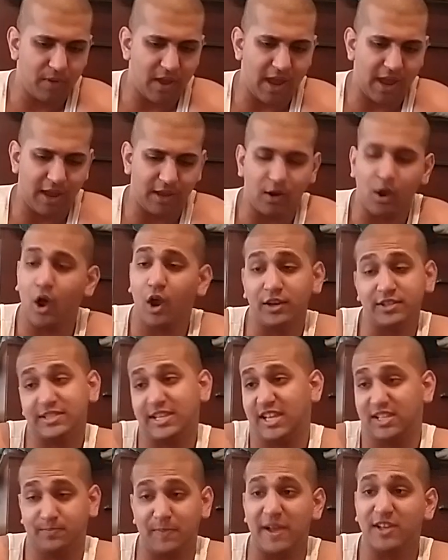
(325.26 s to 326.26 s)
And
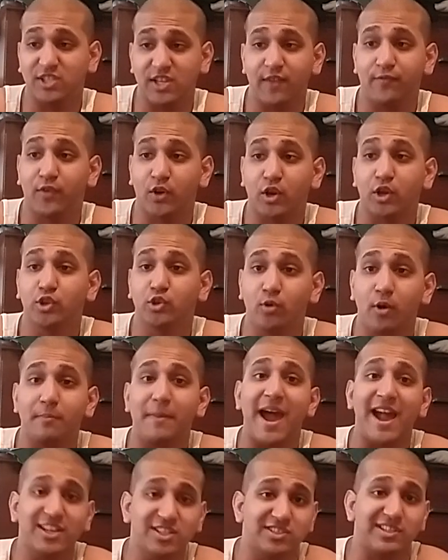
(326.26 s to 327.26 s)
honestly, especially if you're going to do a
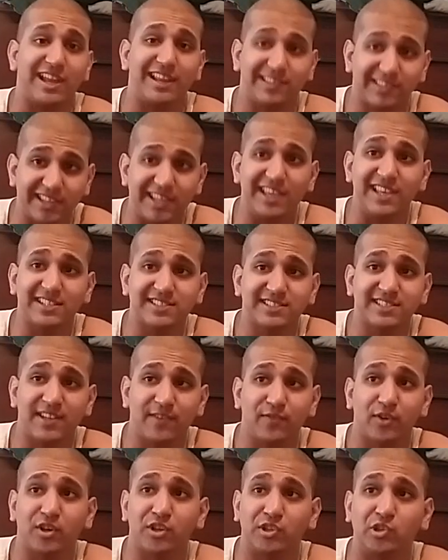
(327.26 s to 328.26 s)
match like this,
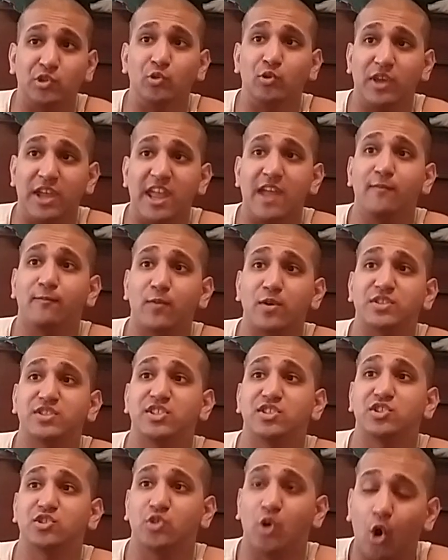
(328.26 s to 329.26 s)
if you're going to do him
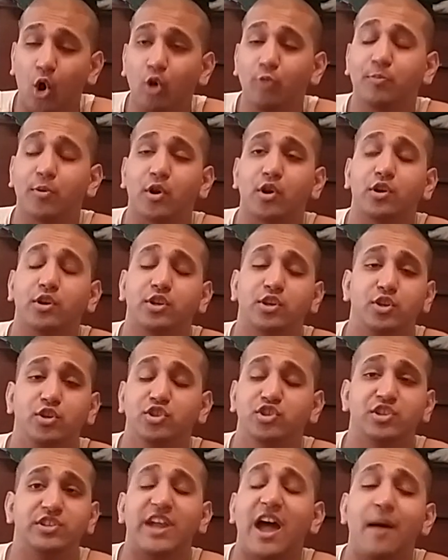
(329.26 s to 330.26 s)
versus Goldberg,
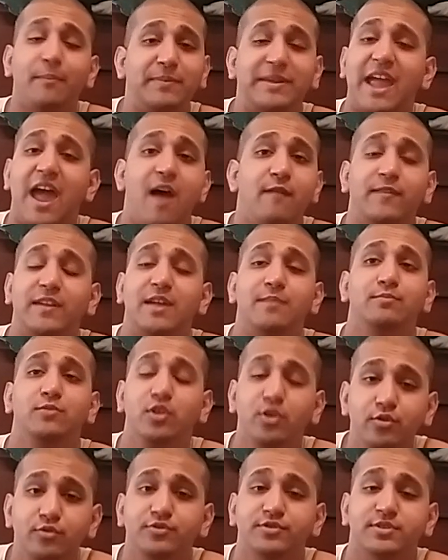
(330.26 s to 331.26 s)
you should not be having him
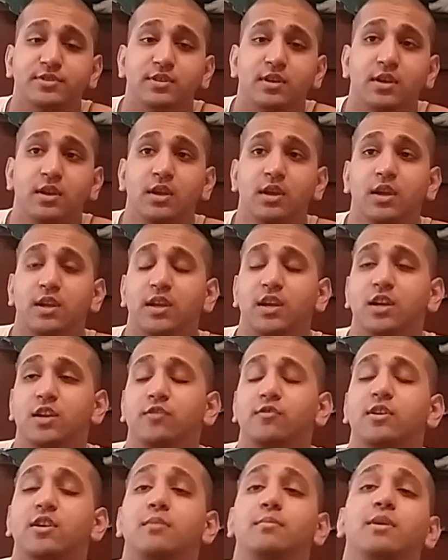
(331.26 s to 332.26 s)
lose. You
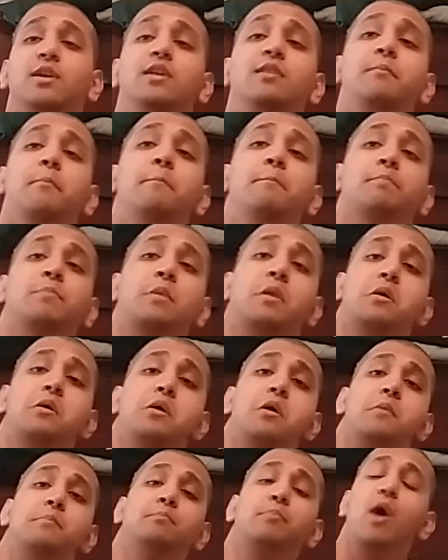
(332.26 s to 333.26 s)
know what I mean?
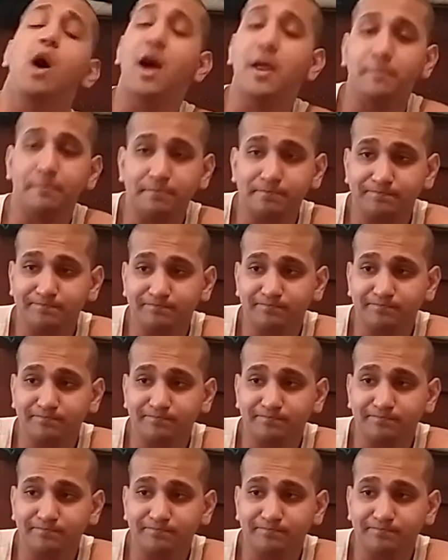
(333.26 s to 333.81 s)
But